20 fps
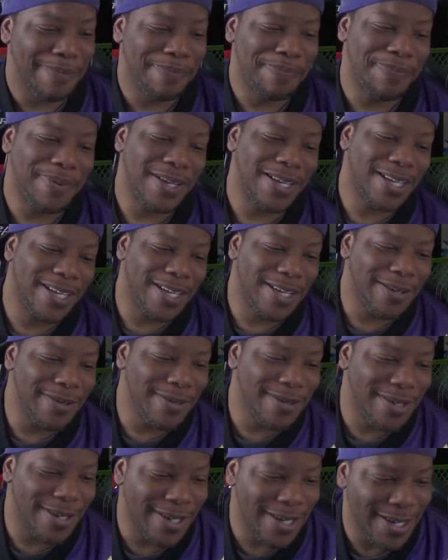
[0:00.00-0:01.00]

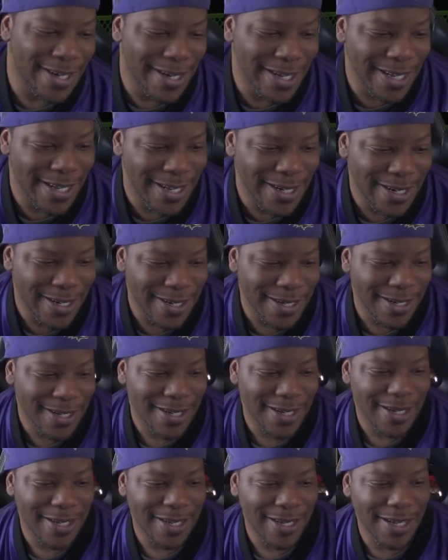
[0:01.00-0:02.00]
PQ need to
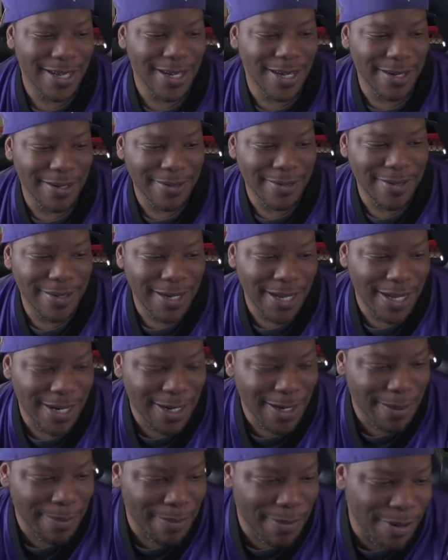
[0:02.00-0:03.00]
get on that
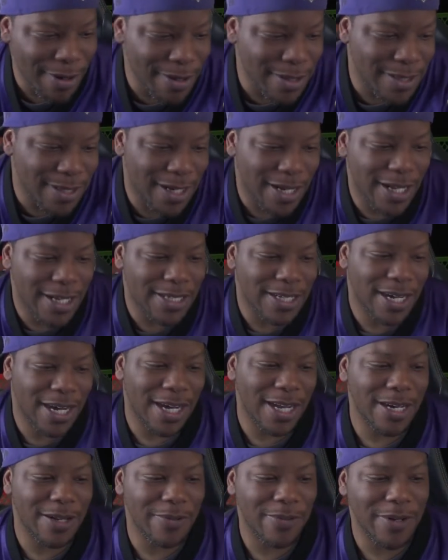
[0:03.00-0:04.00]
Lamar slash
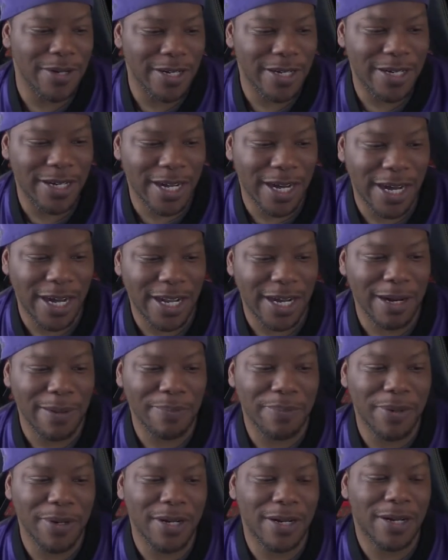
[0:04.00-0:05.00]
Hollywood diet and
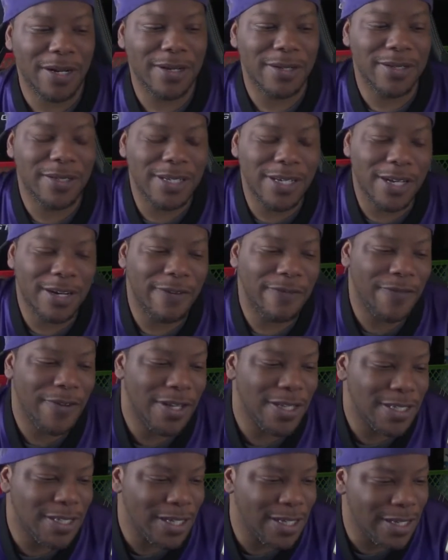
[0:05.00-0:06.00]
put on 10 to
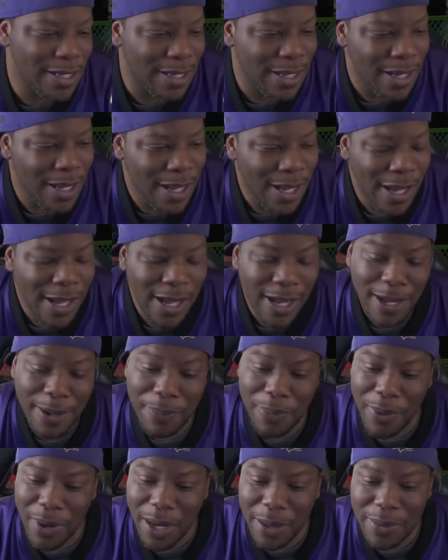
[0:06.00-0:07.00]
15. He
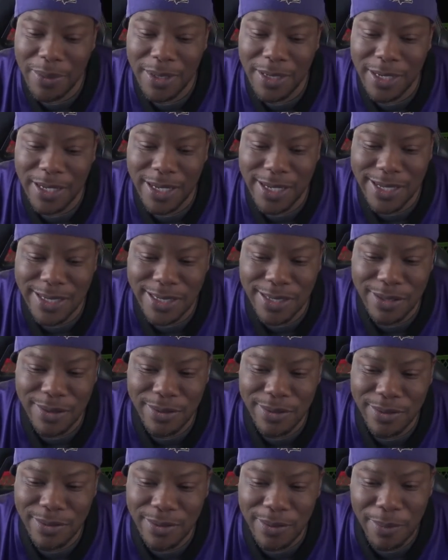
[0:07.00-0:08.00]
probably need
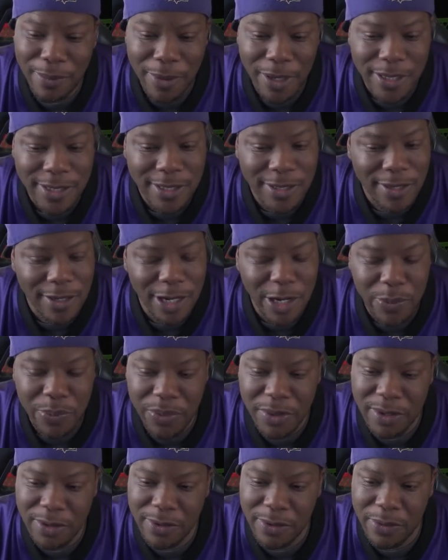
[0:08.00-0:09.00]
to muscle up a
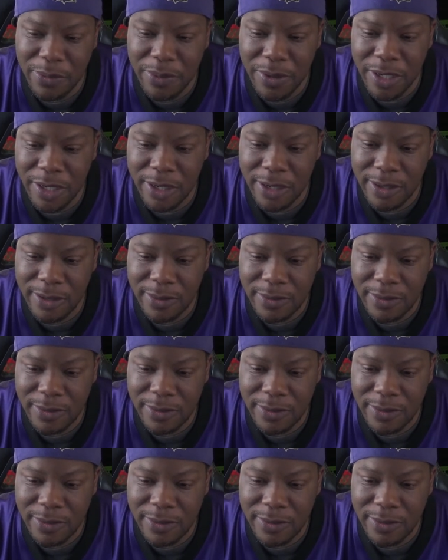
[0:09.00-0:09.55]
little bit.